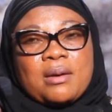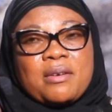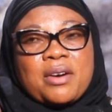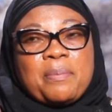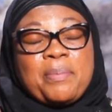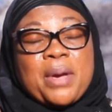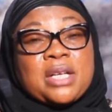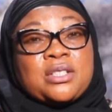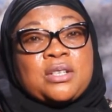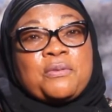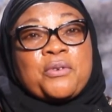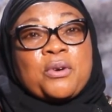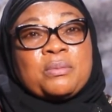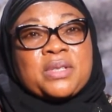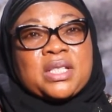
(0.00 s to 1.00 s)
repenting
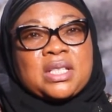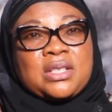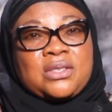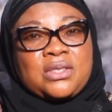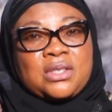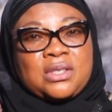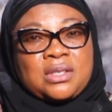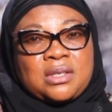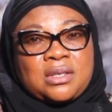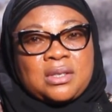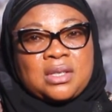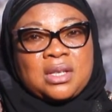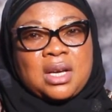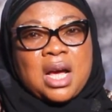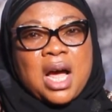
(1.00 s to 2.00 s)
from sins
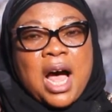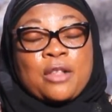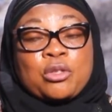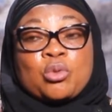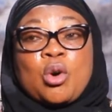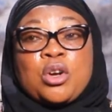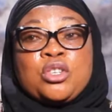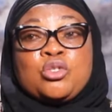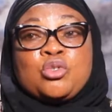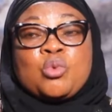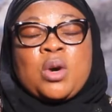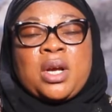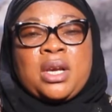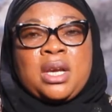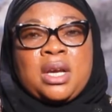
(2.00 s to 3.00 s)
and turning
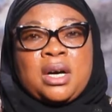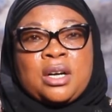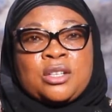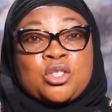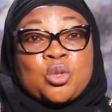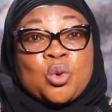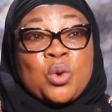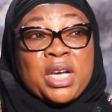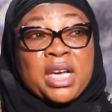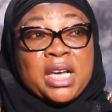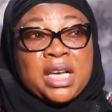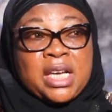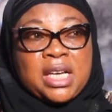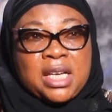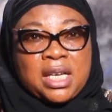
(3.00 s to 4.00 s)
to Allah
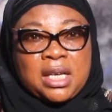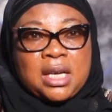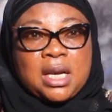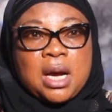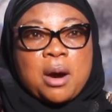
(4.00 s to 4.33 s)
solely,